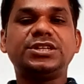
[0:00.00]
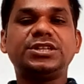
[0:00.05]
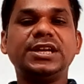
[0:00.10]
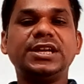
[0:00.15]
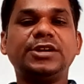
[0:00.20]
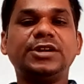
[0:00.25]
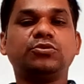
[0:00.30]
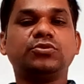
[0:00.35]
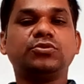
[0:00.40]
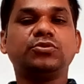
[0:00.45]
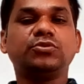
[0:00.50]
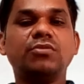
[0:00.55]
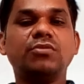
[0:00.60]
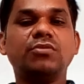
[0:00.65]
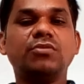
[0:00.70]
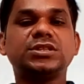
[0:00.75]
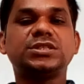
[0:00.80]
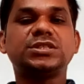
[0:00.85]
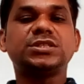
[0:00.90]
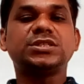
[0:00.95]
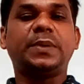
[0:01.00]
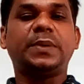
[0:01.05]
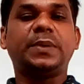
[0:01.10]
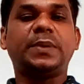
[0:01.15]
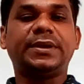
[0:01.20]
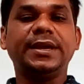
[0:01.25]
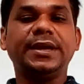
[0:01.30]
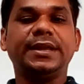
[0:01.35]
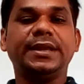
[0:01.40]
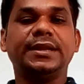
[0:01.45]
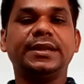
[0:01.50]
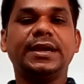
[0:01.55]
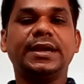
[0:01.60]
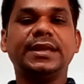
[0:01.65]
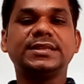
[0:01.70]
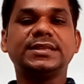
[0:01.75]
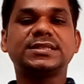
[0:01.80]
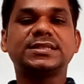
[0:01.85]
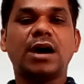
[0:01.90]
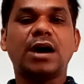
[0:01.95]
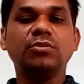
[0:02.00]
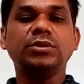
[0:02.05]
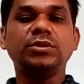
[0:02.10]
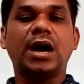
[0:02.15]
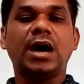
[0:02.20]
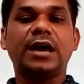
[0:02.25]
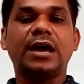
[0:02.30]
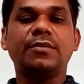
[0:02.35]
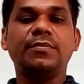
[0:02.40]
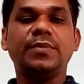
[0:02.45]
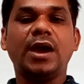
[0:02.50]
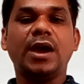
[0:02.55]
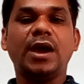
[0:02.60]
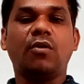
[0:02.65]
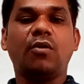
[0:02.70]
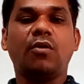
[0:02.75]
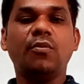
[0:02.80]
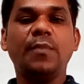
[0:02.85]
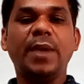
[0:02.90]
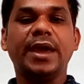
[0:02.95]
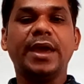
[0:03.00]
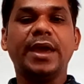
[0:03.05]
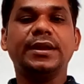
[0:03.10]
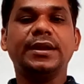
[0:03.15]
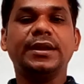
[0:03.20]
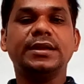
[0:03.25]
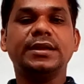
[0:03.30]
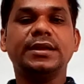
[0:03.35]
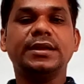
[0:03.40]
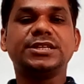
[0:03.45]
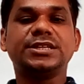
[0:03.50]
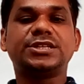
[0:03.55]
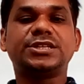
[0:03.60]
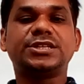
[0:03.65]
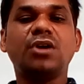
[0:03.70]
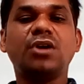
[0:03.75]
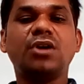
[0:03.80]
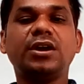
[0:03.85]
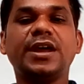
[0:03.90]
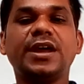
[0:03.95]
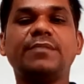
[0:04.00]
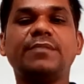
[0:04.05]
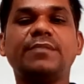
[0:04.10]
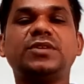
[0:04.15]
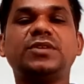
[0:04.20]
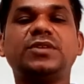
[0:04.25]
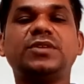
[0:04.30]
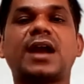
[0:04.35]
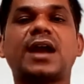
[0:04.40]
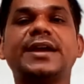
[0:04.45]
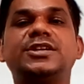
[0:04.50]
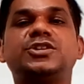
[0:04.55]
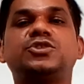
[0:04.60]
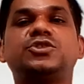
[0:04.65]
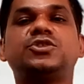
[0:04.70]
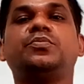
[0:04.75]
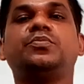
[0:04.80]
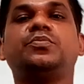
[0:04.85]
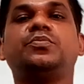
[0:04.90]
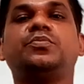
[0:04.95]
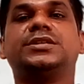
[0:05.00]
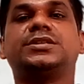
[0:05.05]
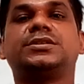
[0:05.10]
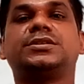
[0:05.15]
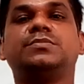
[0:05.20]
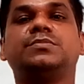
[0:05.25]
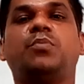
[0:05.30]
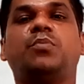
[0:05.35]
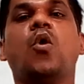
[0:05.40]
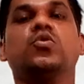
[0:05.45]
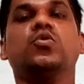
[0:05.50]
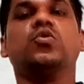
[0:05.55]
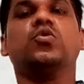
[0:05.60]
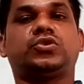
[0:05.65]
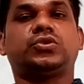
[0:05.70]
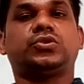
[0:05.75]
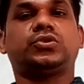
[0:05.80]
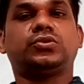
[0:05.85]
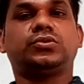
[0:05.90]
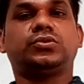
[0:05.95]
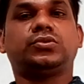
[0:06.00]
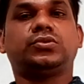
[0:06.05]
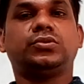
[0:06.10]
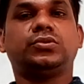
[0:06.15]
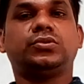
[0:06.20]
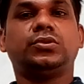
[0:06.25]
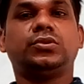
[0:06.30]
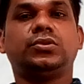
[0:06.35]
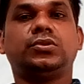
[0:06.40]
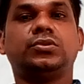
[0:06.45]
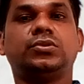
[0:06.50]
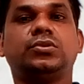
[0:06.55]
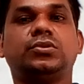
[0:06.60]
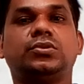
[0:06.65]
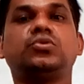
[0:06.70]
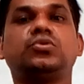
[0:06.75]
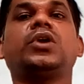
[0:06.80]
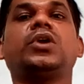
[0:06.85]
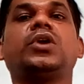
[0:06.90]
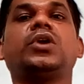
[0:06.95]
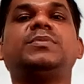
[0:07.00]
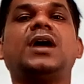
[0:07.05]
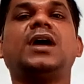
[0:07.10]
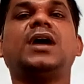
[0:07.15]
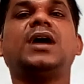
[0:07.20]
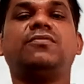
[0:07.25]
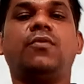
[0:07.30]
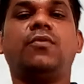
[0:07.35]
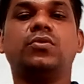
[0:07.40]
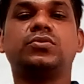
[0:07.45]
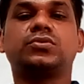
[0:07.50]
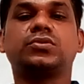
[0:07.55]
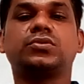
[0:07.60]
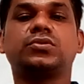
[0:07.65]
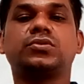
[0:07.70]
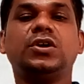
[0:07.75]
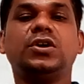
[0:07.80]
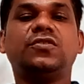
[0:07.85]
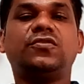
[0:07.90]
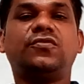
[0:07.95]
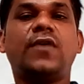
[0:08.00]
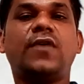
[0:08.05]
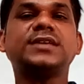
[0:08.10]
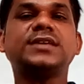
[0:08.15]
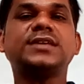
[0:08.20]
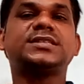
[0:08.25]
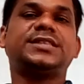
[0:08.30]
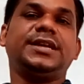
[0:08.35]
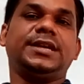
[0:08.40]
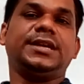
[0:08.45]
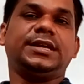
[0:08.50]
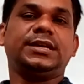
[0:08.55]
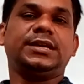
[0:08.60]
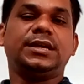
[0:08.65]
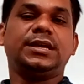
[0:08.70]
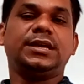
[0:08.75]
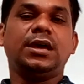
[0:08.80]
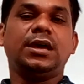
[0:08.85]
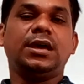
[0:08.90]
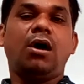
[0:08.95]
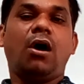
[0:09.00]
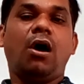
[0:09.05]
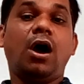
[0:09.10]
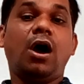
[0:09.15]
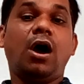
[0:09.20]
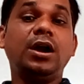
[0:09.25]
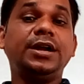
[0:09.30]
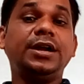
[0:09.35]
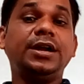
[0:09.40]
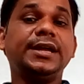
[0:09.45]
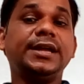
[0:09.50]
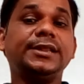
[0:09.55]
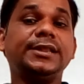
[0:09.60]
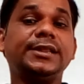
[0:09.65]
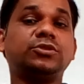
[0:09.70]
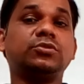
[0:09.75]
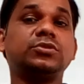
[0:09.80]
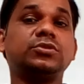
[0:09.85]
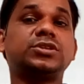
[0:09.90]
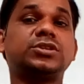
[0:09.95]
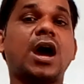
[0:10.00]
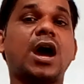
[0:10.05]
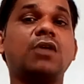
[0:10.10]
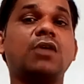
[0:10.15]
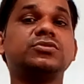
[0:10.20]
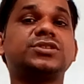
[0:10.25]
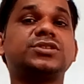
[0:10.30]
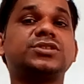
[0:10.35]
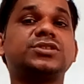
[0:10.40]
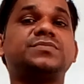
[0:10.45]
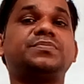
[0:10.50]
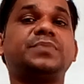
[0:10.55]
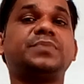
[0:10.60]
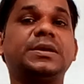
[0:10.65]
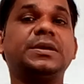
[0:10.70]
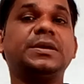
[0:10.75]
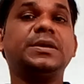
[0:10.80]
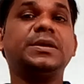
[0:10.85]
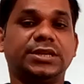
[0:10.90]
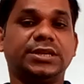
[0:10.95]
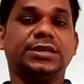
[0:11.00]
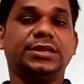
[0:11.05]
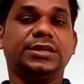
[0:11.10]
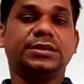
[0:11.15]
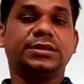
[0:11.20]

2015 in Saudi Arabia, women did not have the right to vote, to give that vote. First thing, until 2015